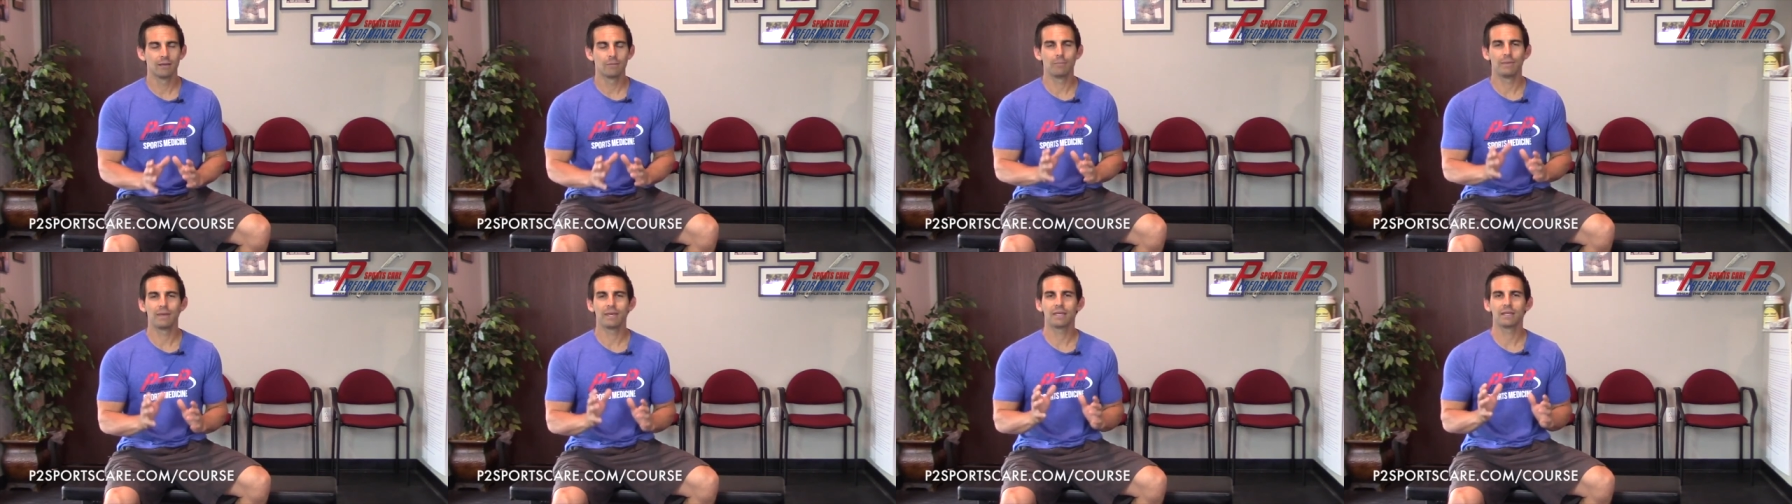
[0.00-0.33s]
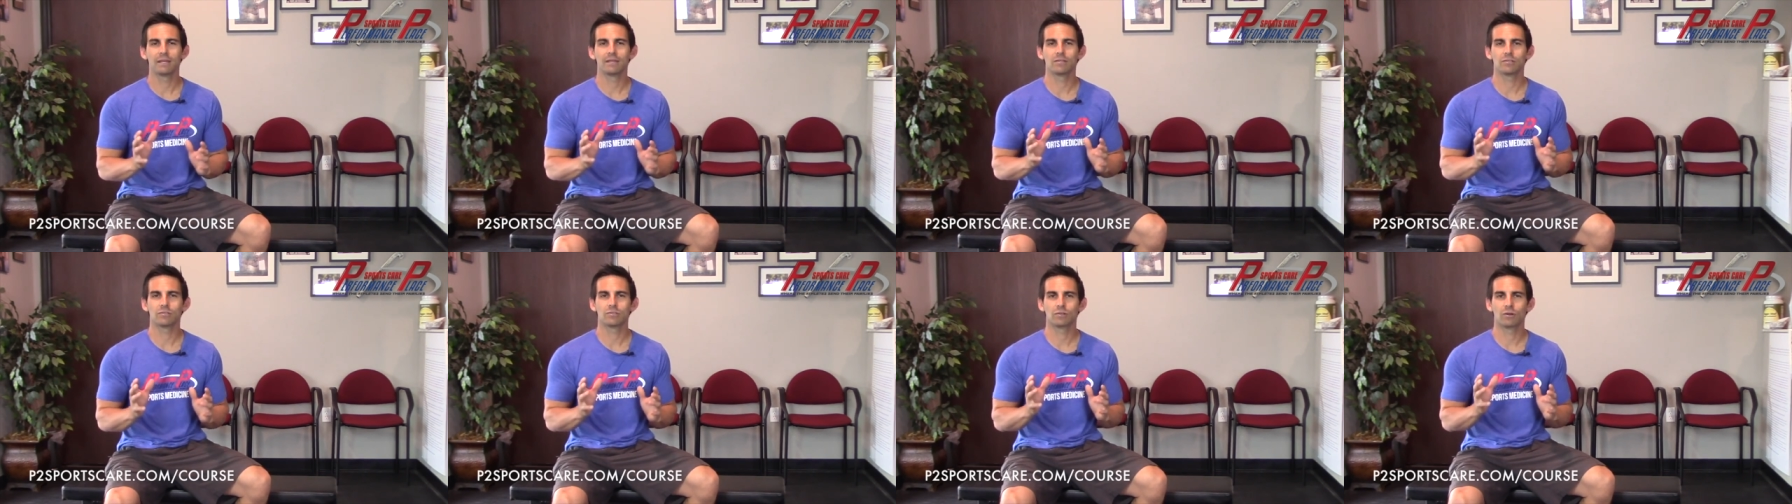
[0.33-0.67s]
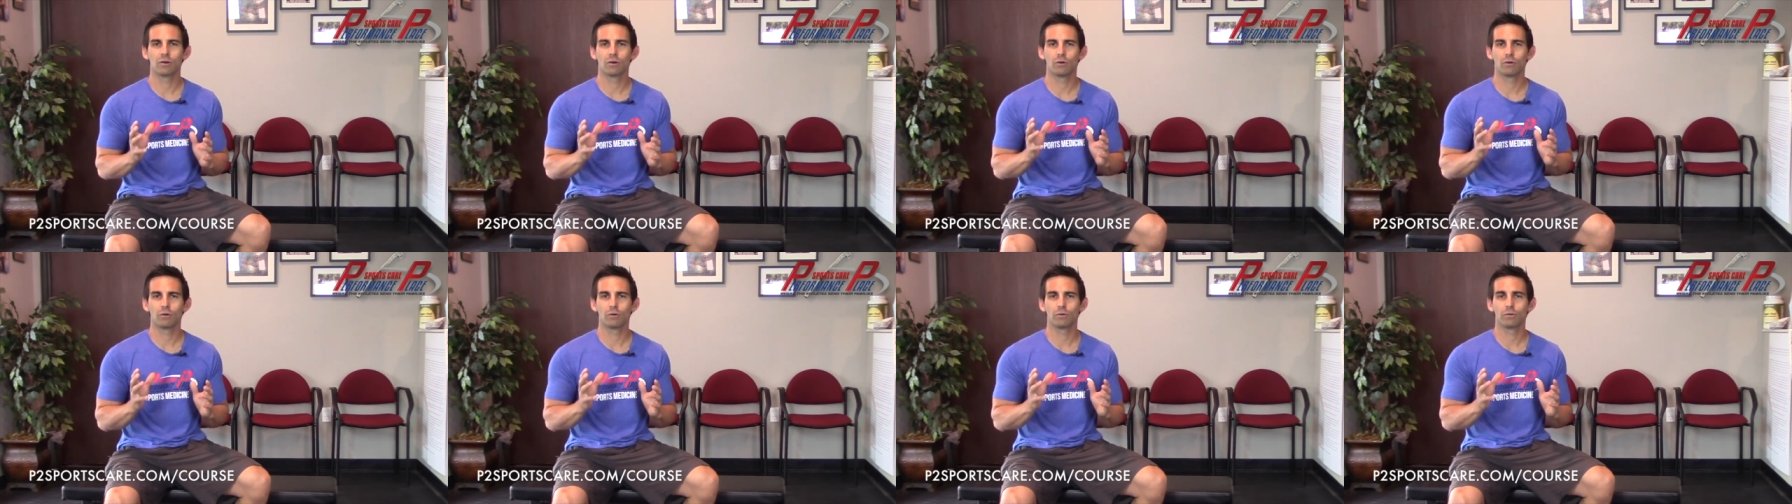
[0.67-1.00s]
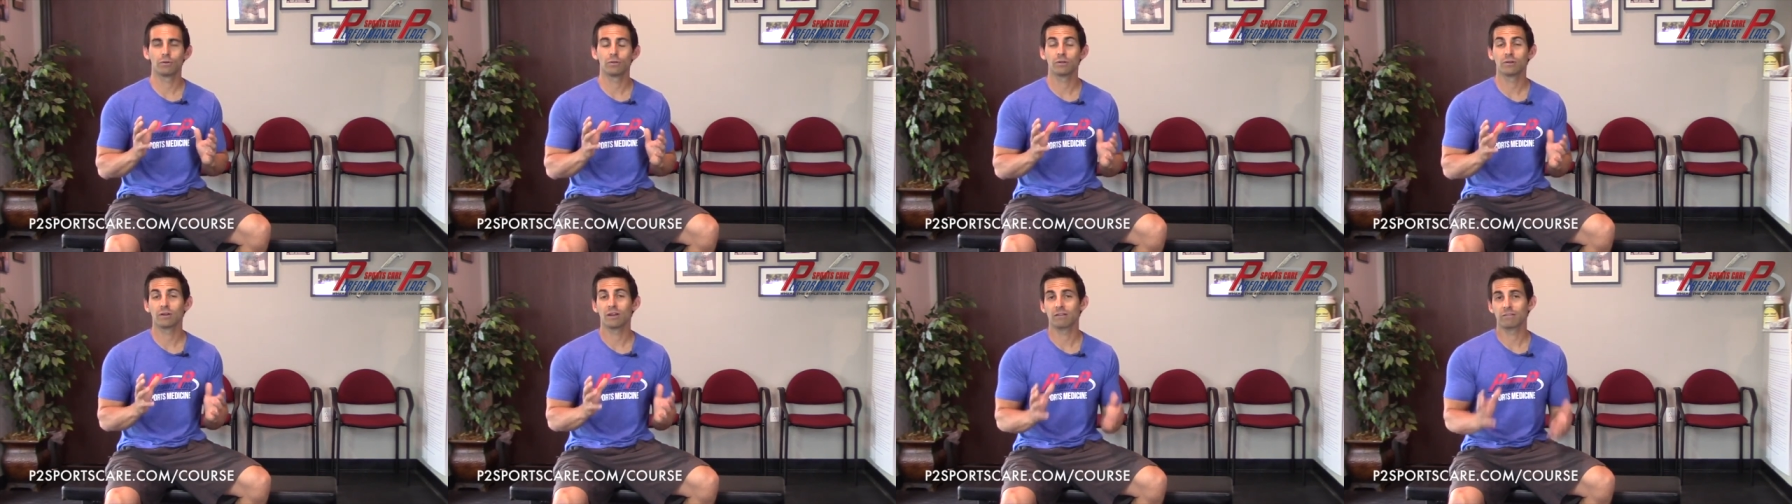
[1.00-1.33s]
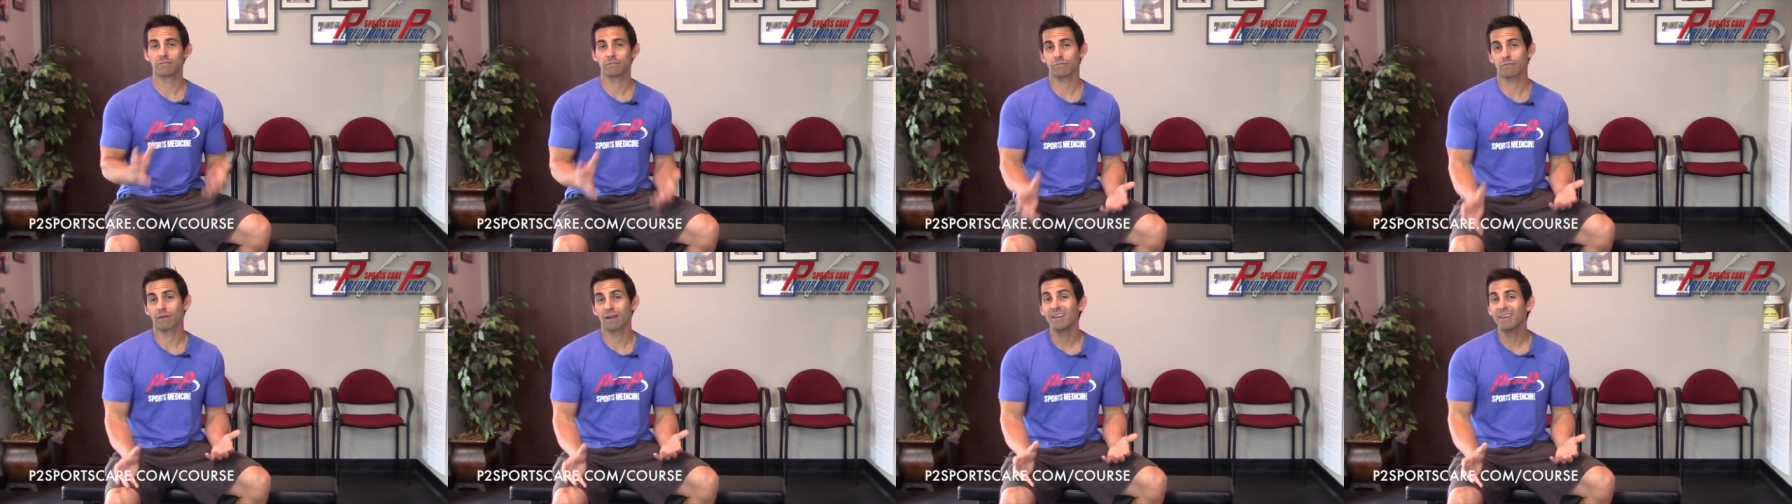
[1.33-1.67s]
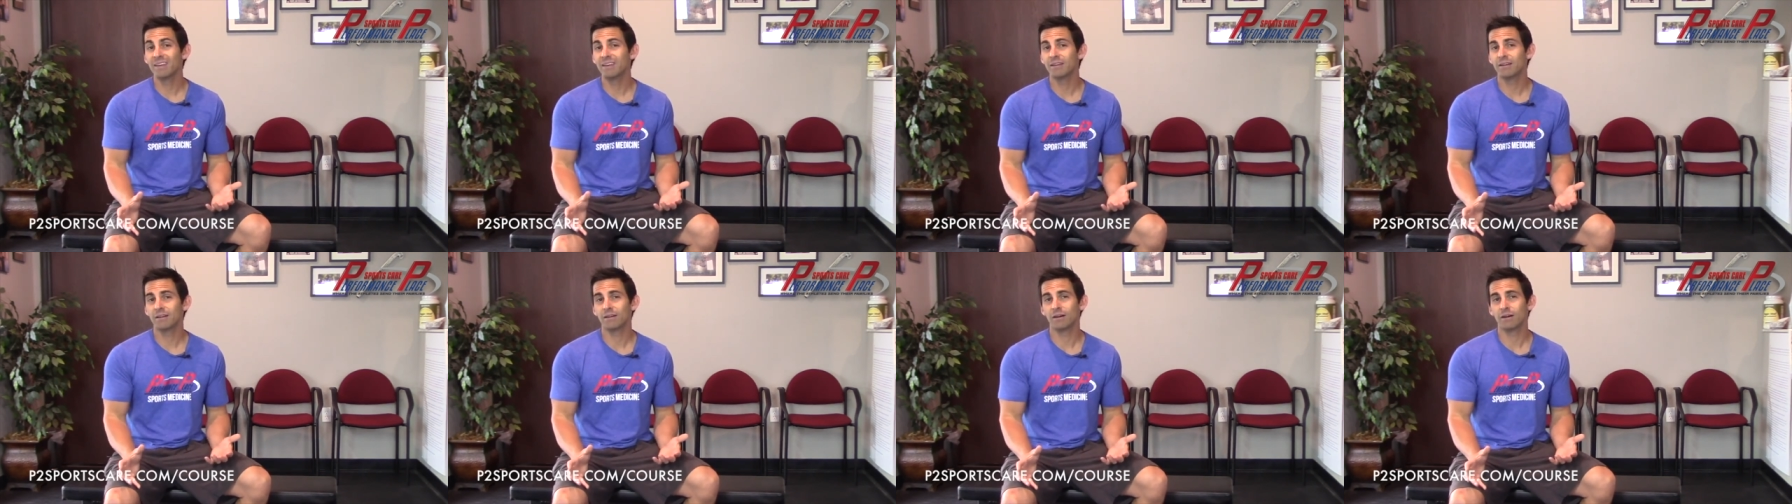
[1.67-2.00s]
making it so you're not
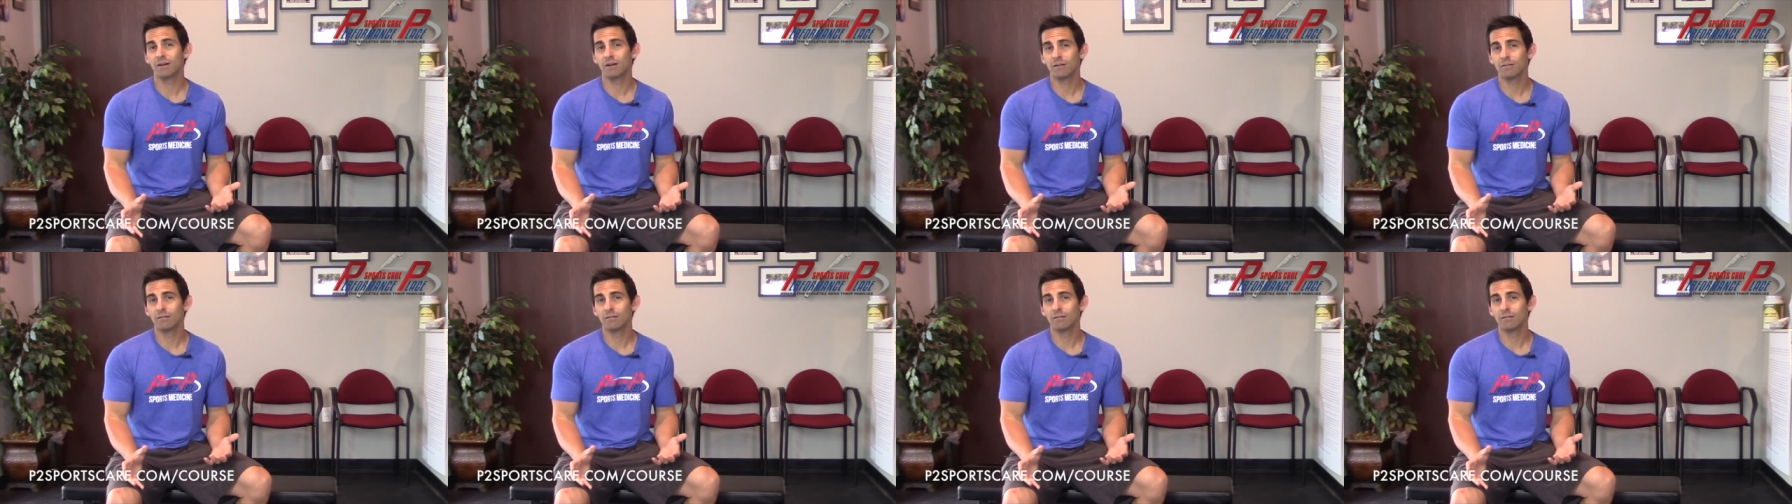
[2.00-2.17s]
afraid